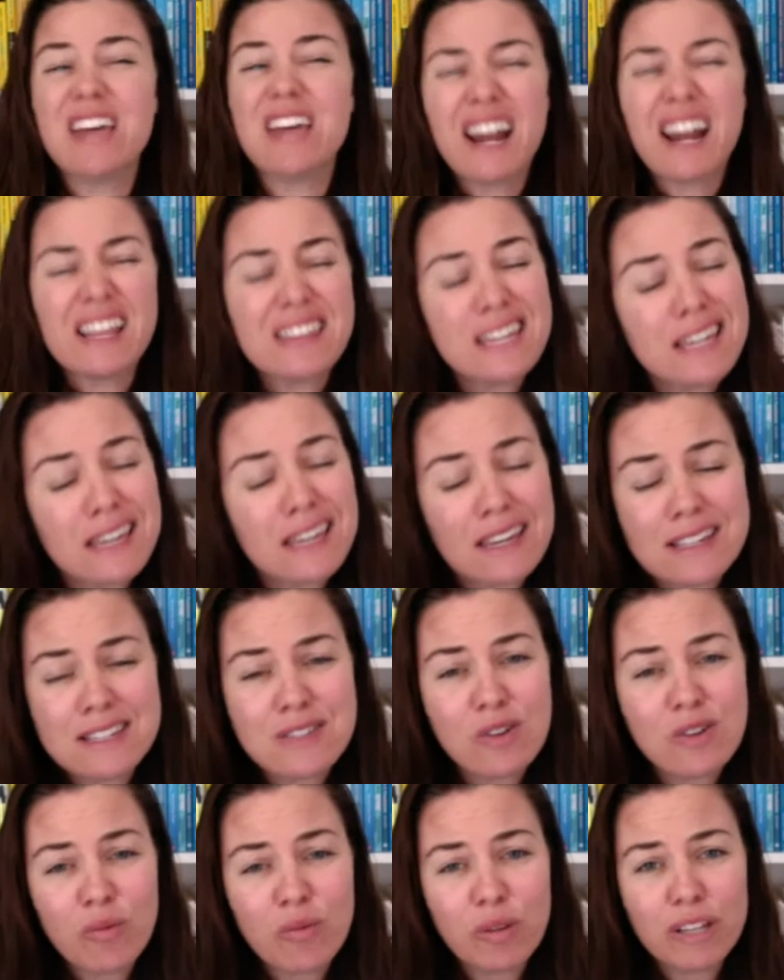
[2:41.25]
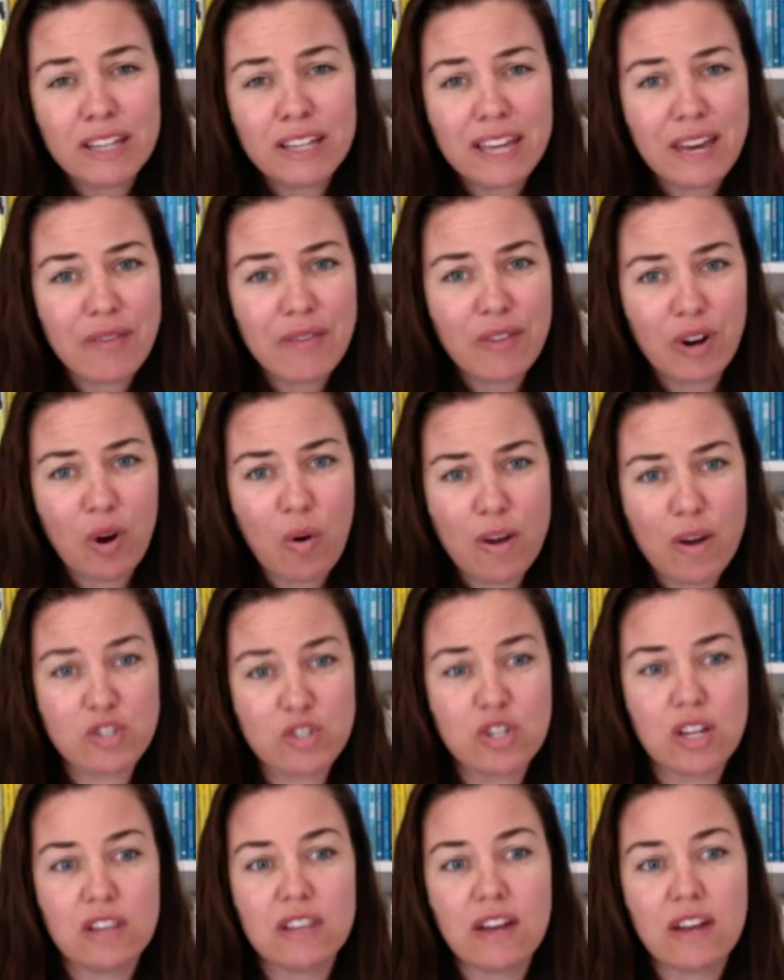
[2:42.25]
And I think it's not really even a question.